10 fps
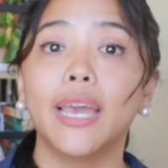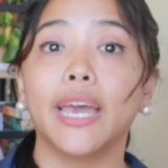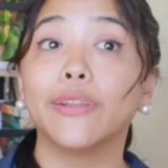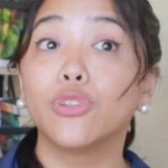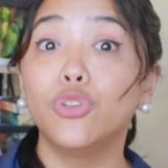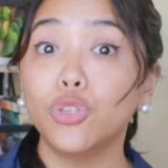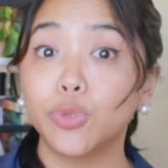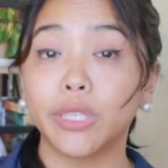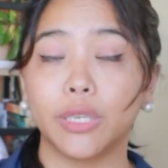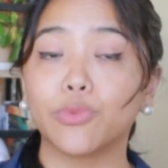And
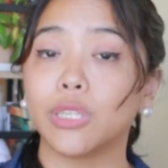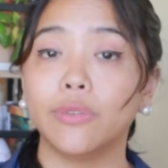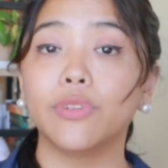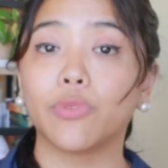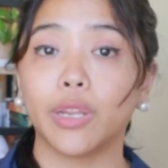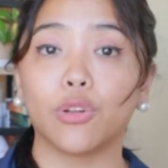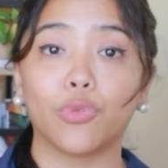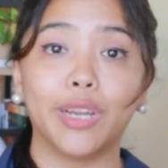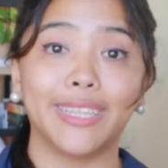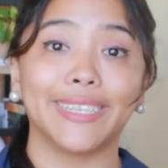usually it will even write
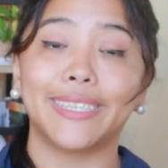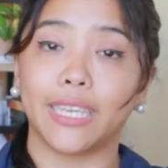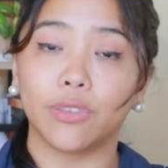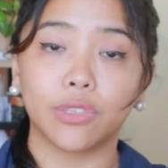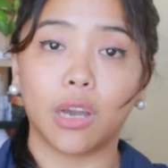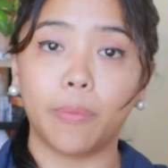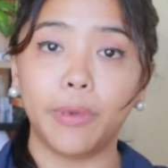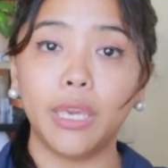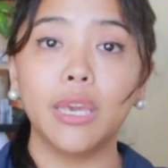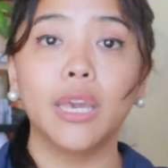already the sales
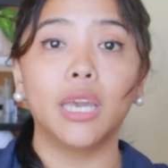copy.